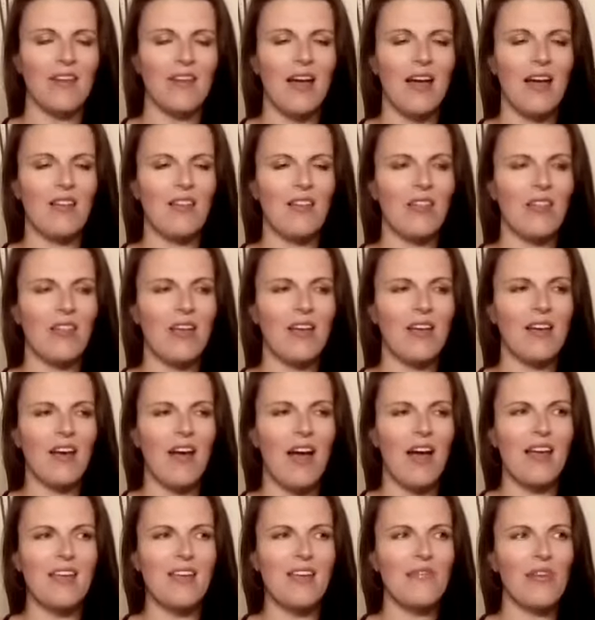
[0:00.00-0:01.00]
I think
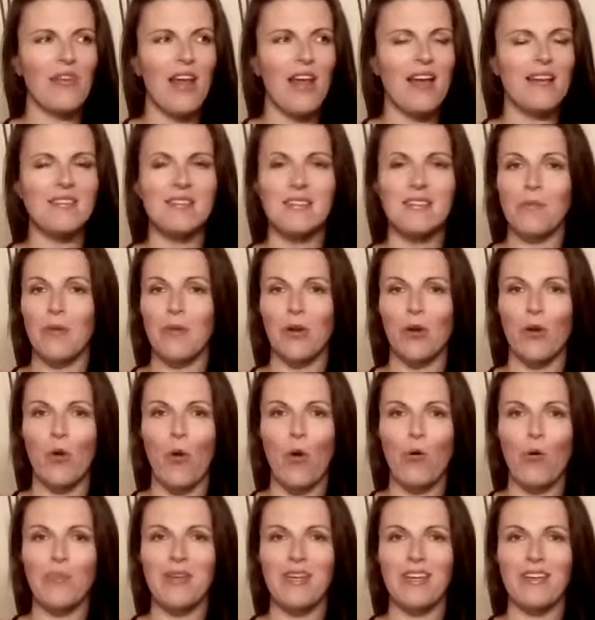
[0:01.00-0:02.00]
I even had someone
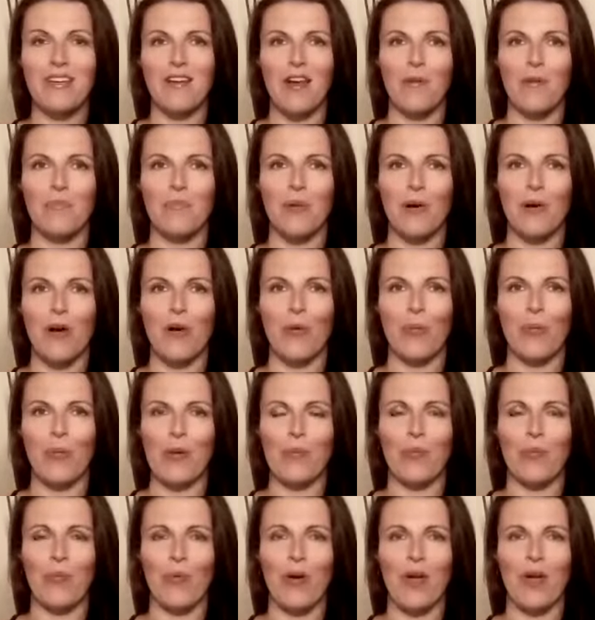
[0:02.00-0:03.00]
quote me a number at
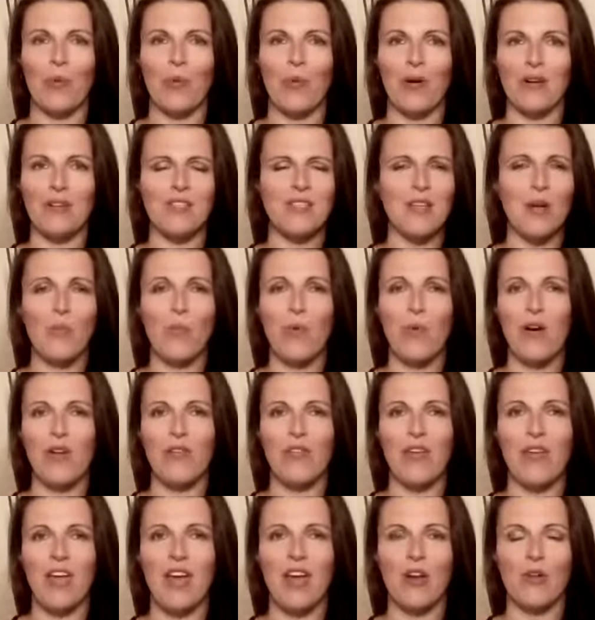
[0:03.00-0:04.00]
one point where somewhere
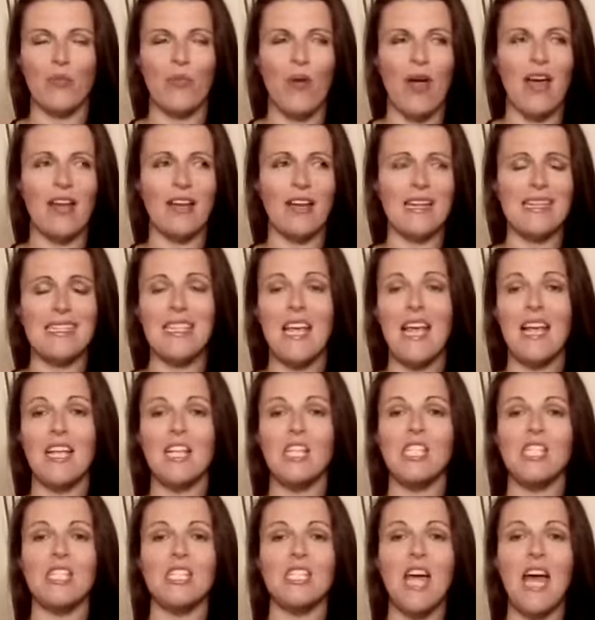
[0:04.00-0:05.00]
they had read, it
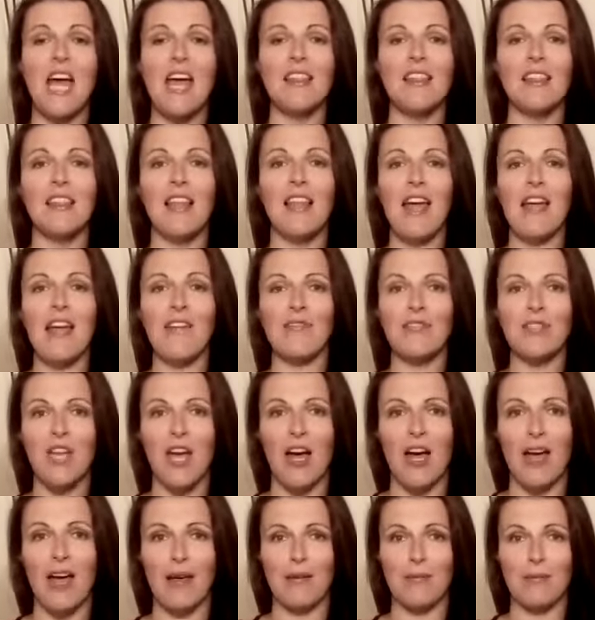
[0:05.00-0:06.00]
takes 10
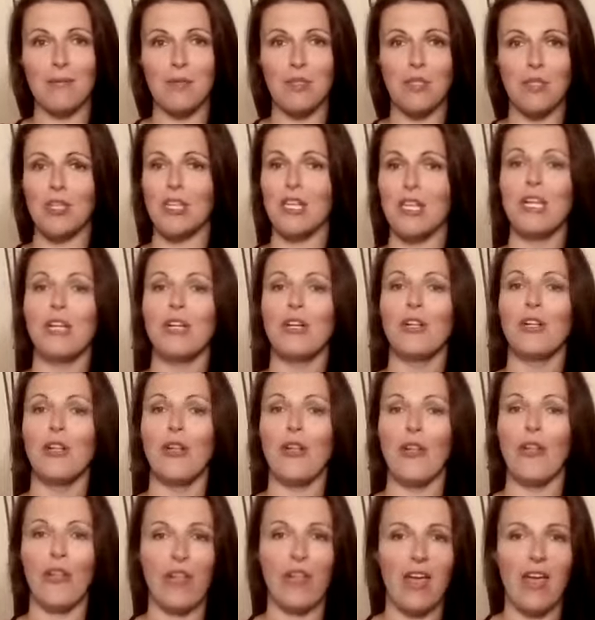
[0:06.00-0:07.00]
lifetimes to heal
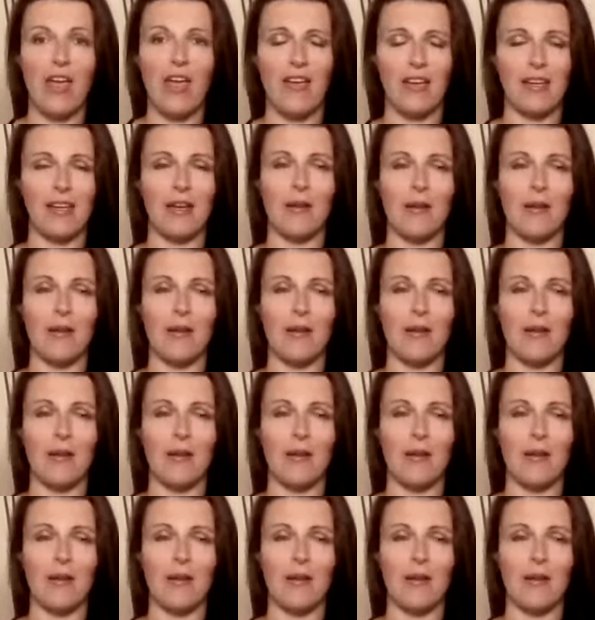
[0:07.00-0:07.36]
a thing.